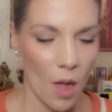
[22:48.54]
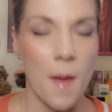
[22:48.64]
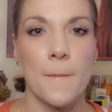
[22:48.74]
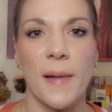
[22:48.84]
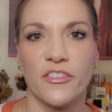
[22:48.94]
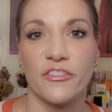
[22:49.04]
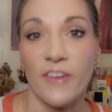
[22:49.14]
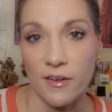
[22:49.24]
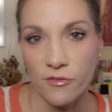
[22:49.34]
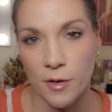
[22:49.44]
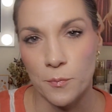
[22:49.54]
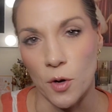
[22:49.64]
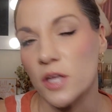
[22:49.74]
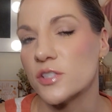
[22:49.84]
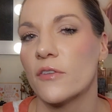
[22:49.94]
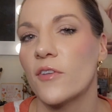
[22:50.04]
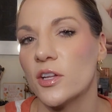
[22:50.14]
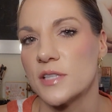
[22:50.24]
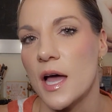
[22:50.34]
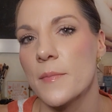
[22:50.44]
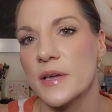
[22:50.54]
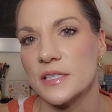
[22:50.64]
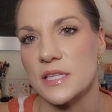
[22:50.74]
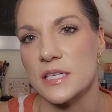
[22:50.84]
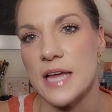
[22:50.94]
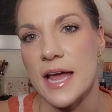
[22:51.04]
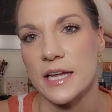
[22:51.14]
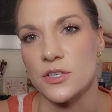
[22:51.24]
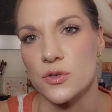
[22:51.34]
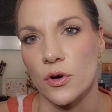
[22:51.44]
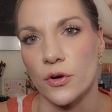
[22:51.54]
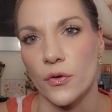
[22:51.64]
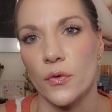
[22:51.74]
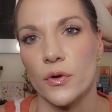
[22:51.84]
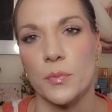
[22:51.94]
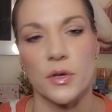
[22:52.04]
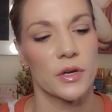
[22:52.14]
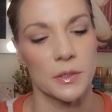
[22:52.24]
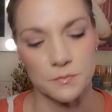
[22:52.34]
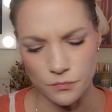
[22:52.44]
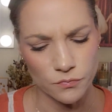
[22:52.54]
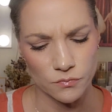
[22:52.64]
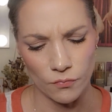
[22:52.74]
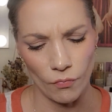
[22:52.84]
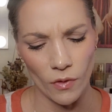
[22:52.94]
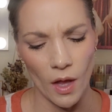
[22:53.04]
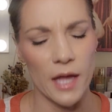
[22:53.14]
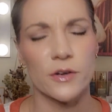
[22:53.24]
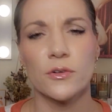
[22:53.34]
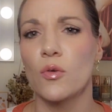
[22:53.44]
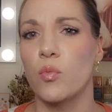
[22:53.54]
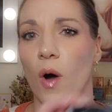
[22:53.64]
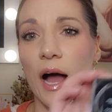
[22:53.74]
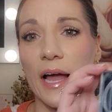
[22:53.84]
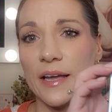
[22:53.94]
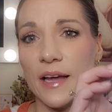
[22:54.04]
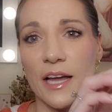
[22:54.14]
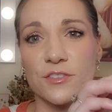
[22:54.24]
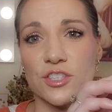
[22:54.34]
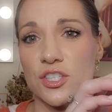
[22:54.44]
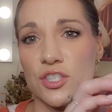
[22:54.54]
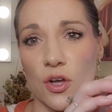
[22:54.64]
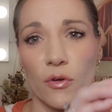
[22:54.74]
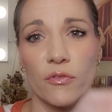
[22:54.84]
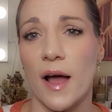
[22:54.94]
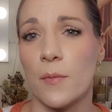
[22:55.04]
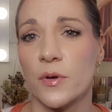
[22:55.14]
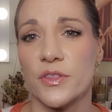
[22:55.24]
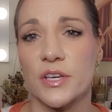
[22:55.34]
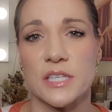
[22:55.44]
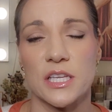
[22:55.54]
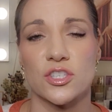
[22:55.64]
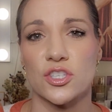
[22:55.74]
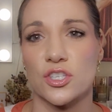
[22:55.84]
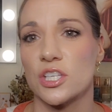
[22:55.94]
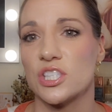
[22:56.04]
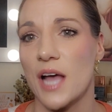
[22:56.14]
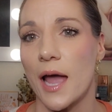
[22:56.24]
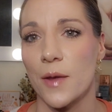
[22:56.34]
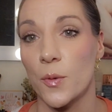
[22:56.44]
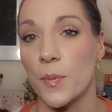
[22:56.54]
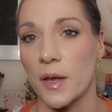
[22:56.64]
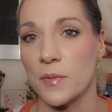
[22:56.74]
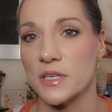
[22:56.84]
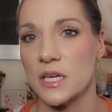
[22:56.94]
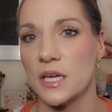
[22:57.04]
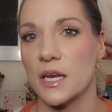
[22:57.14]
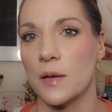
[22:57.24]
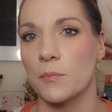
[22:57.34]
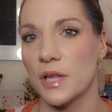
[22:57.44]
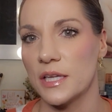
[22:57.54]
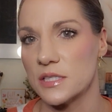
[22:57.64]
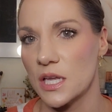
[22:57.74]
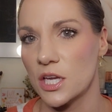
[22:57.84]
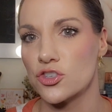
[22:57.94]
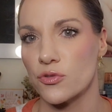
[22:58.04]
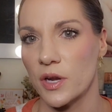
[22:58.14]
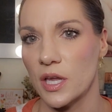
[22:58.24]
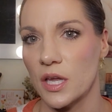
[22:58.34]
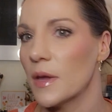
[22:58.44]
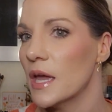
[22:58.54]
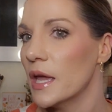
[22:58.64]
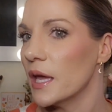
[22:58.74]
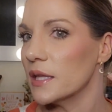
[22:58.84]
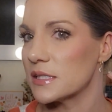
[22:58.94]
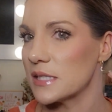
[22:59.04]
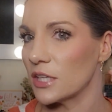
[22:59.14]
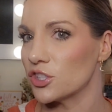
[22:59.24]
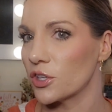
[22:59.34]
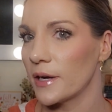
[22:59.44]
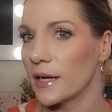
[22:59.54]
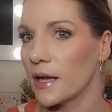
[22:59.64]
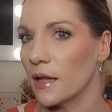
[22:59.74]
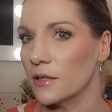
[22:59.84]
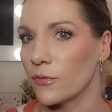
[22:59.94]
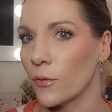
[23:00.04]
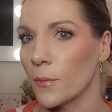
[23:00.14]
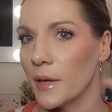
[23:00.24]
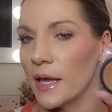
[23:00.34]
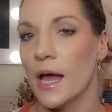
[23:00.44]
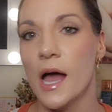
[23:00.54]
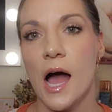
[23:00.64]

My favorite bronzer of all time is the Tantour Huda Beauty. I don't know why, I just so vibe with this. It's hyper pigmented. It blends like a dream. It's such a great color for me.